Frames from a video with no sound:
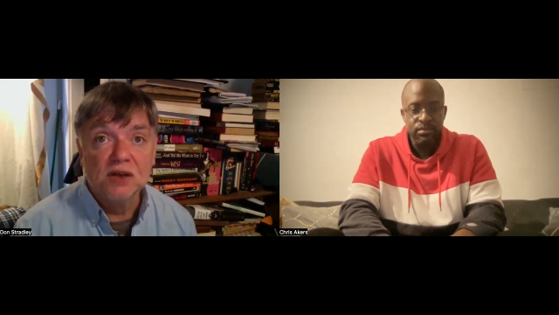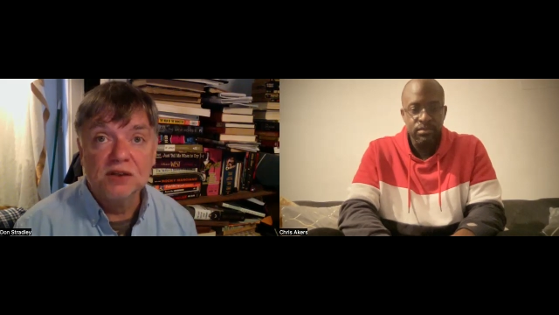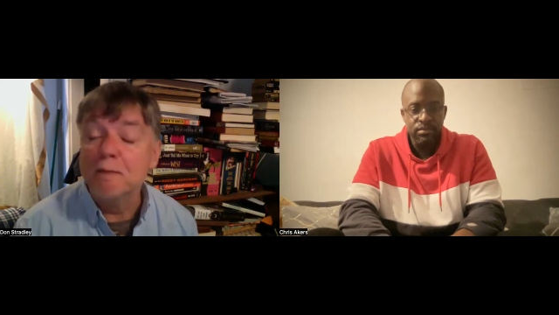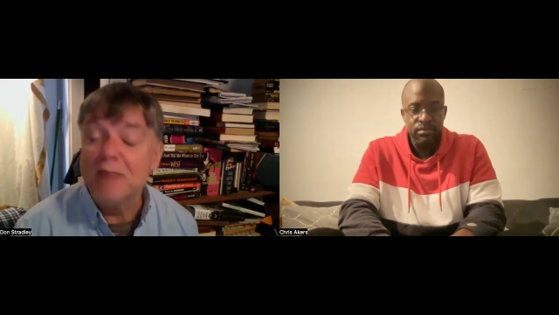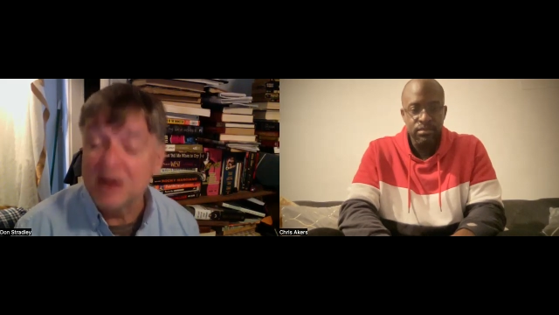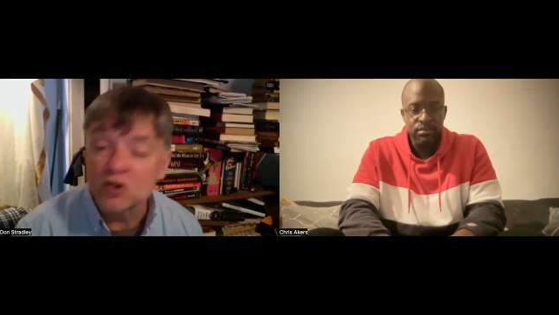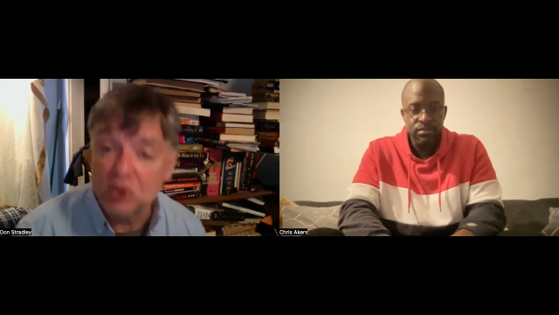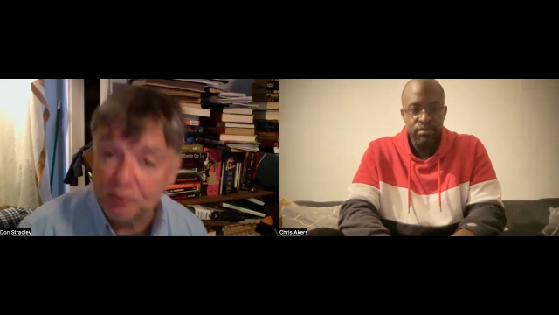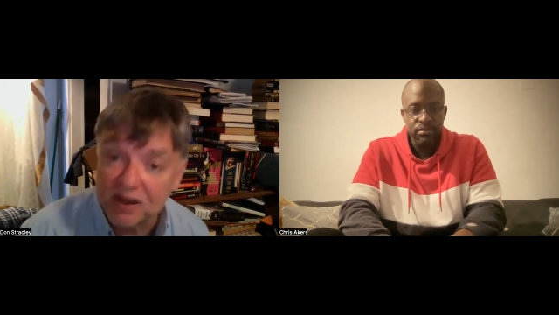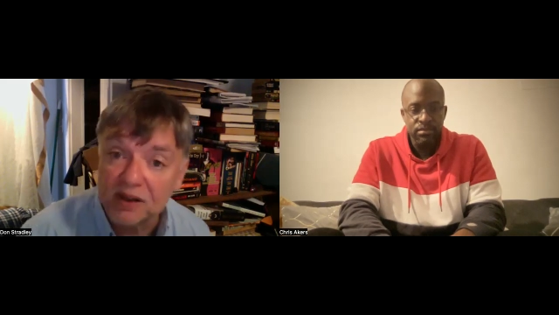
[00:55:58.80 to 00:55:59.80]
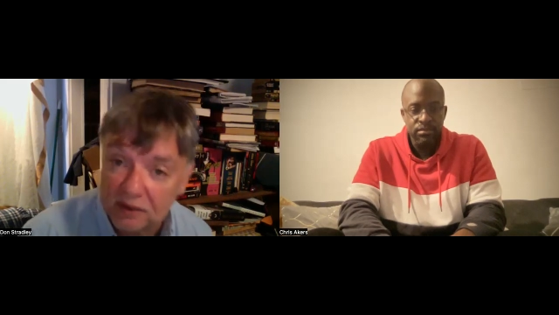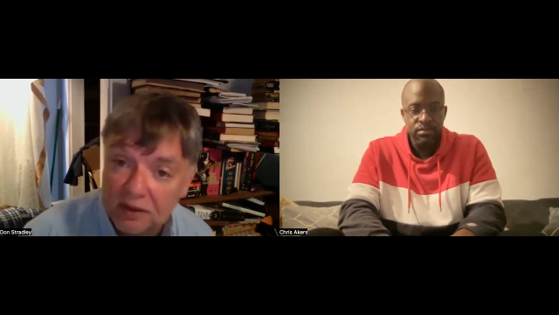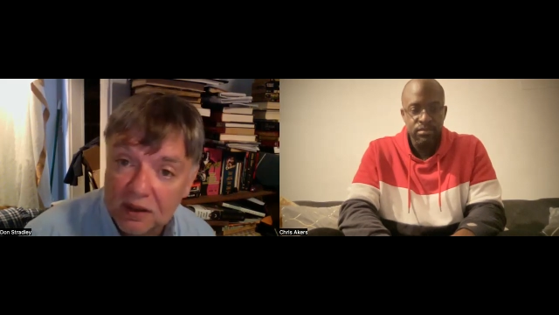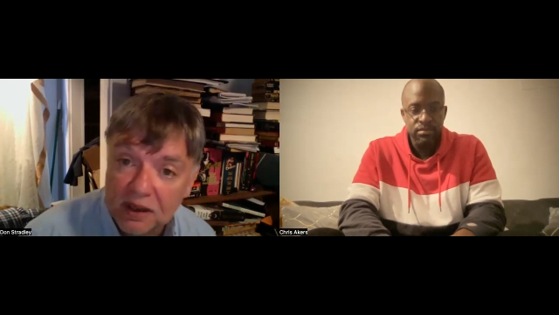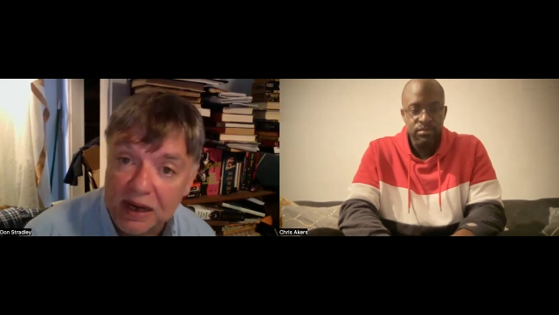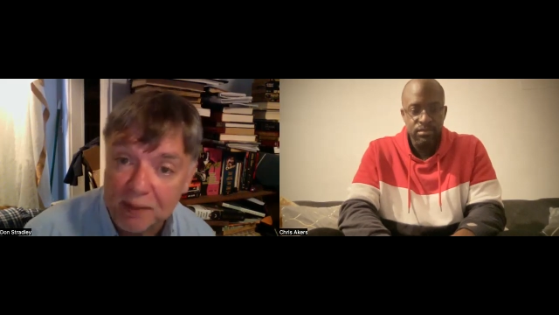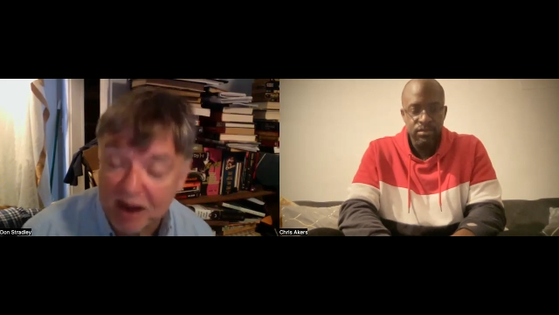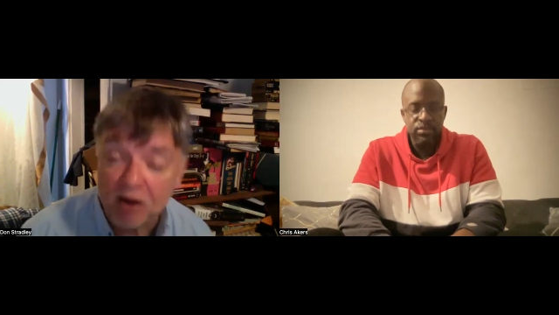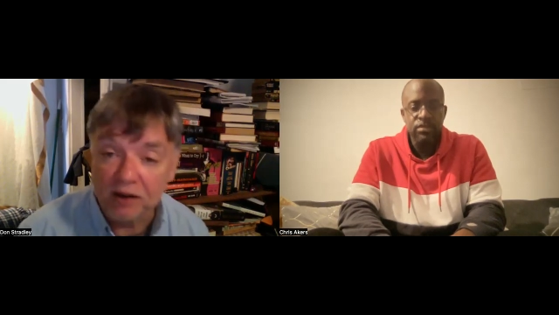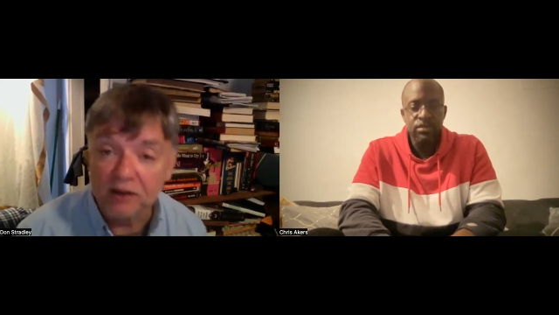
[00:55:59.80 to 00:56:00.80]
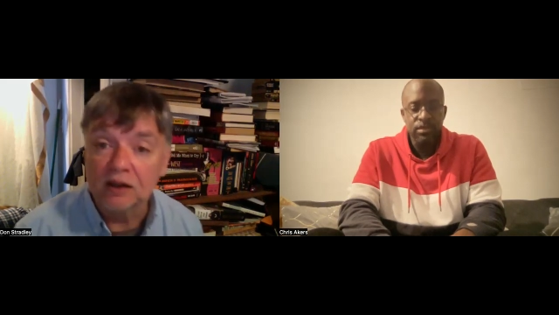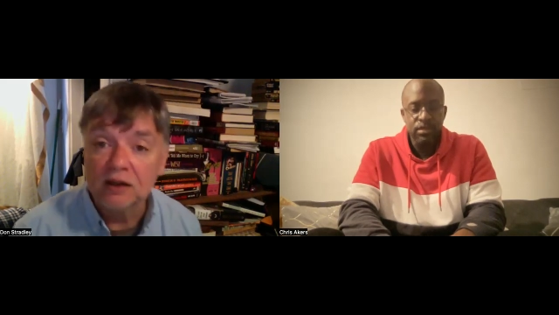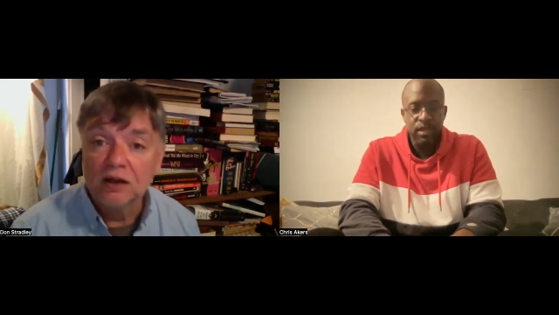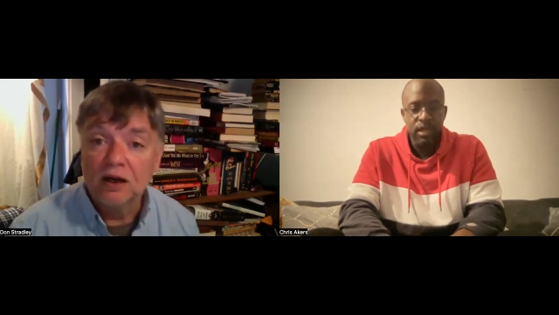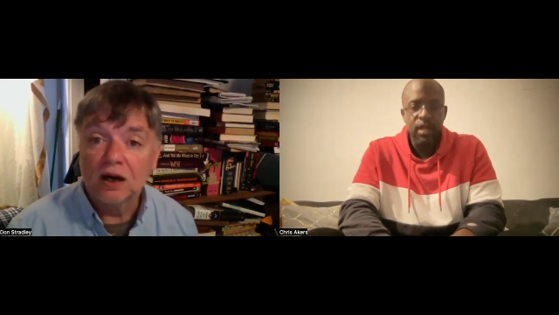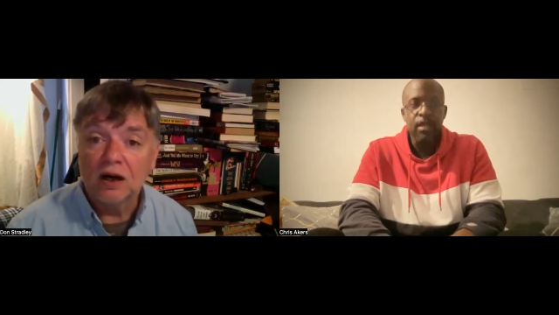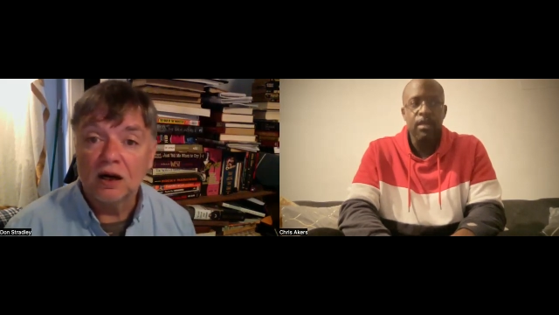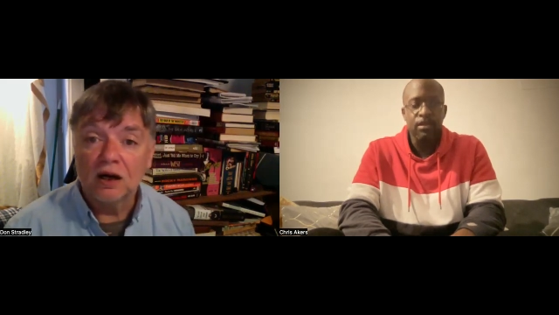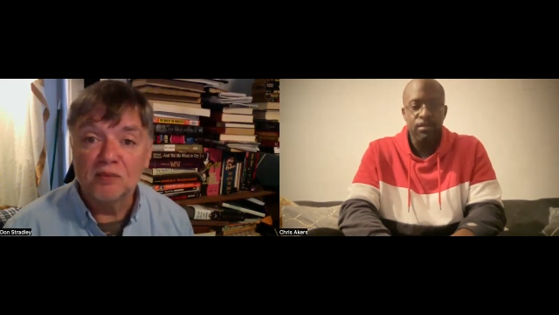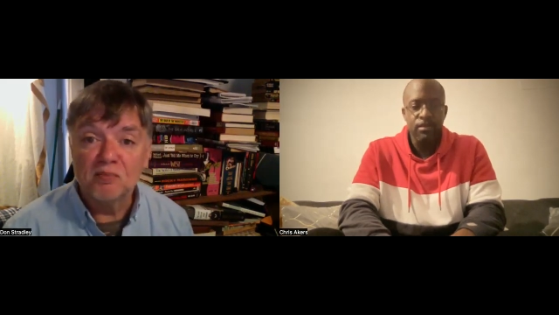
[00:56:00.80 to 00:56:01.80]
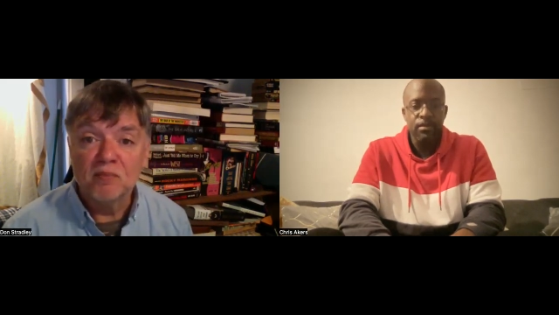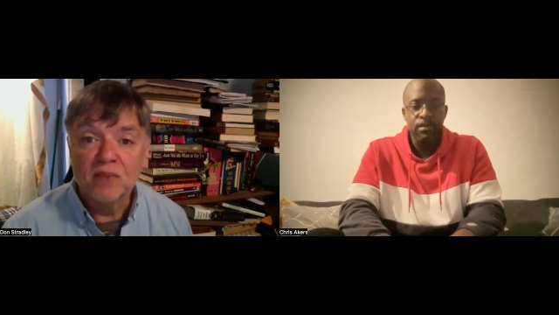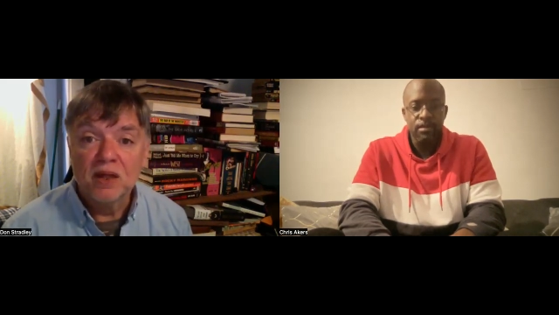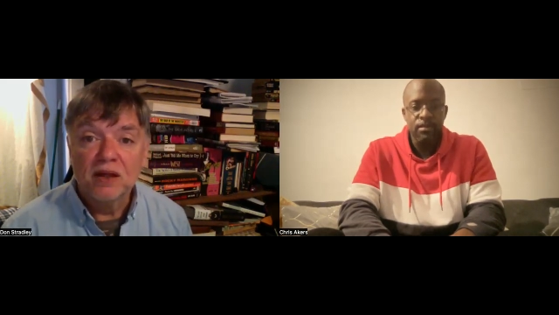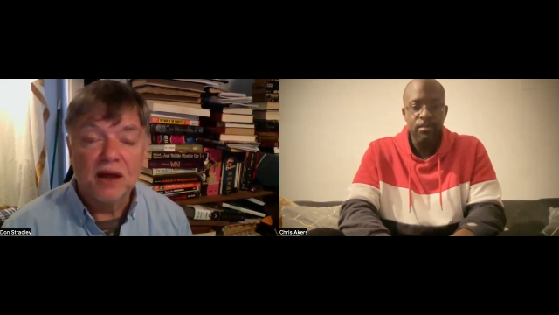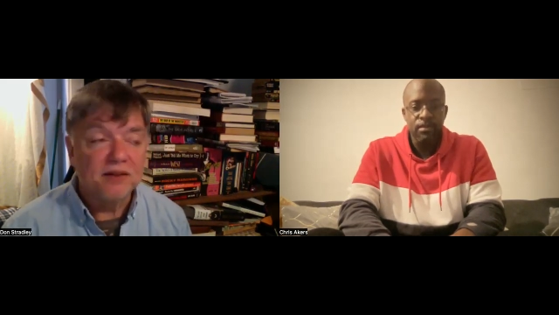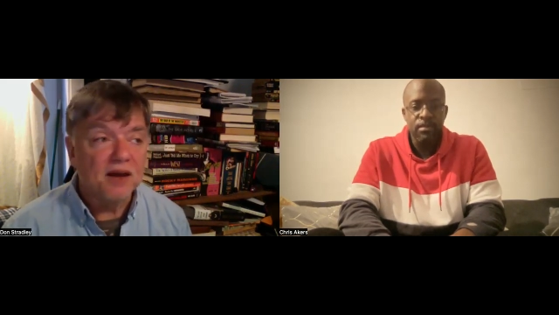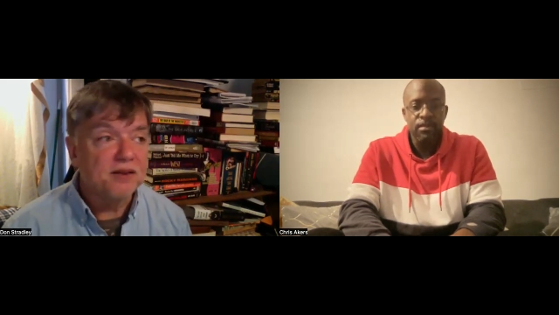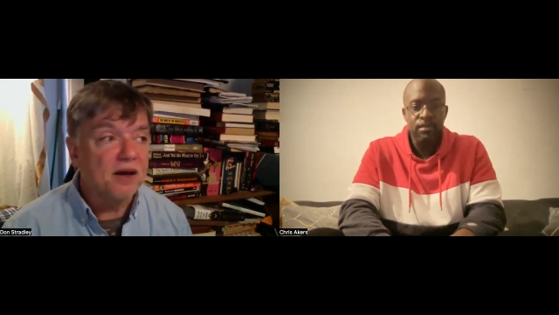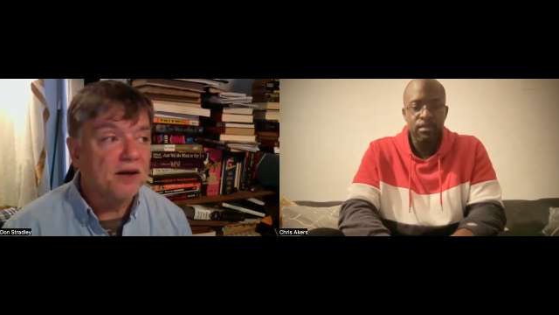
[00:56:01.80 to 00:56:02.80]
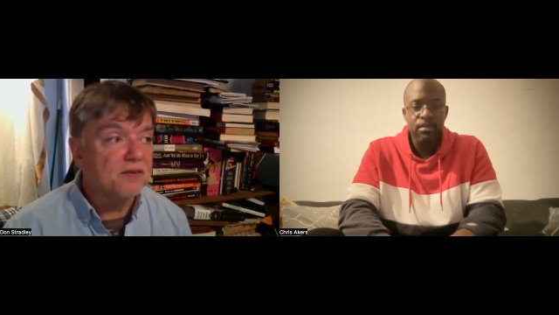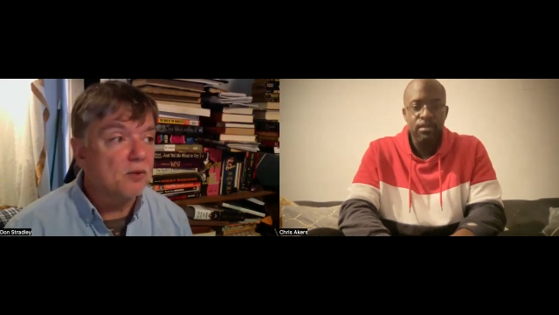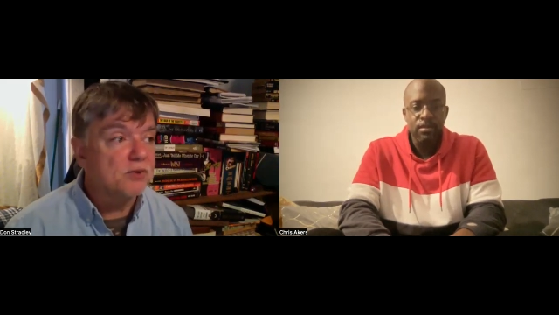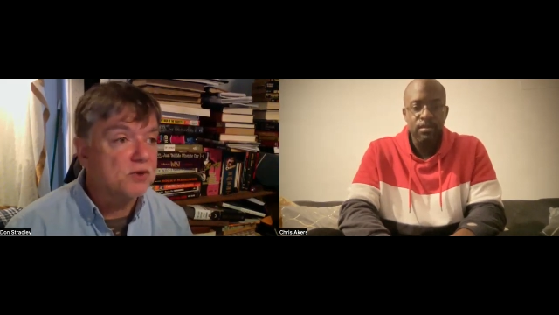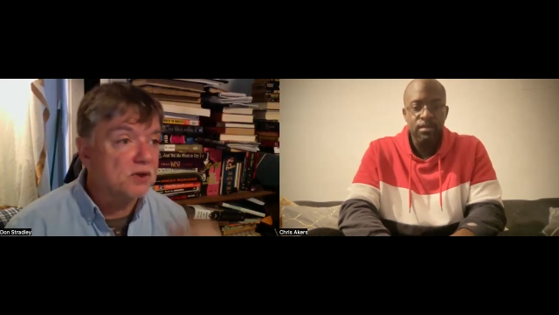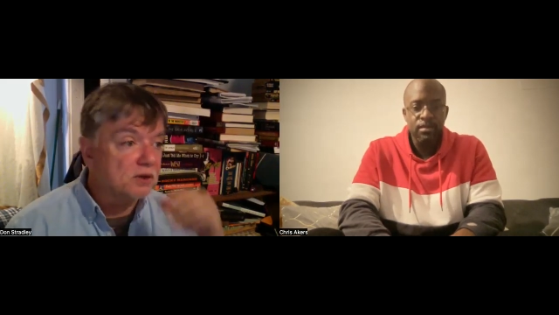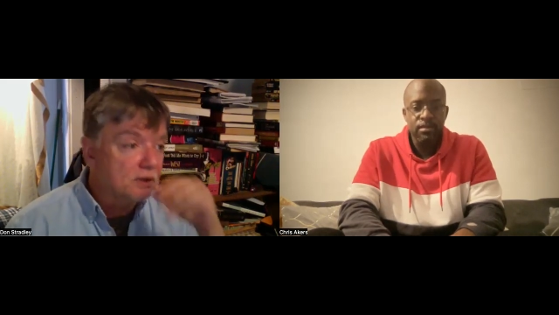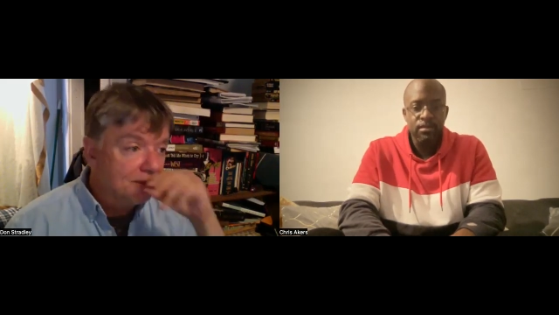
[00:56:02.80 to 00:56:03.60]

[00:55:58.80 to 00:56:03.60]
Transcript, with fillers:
Speaker 1: diminished a bit in America. Um, I, I, I, there was a